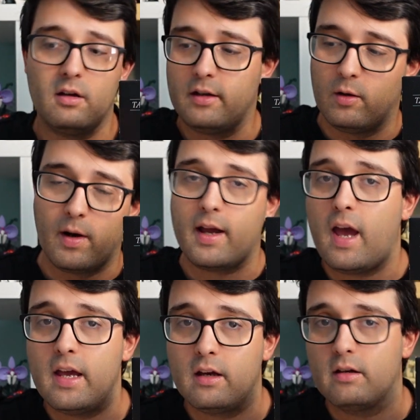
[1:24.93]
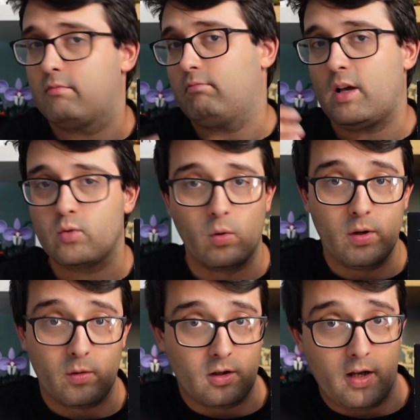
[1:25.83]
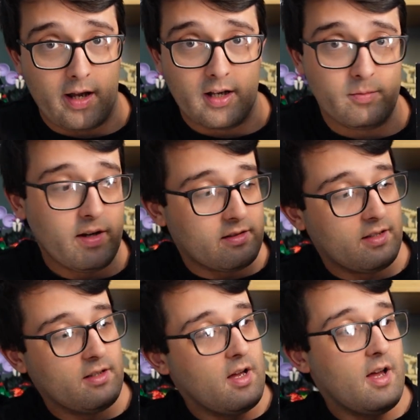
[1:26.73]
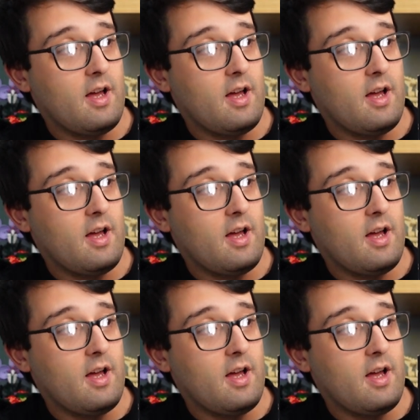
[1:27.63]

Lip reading: a cake. That's what we were like expecting.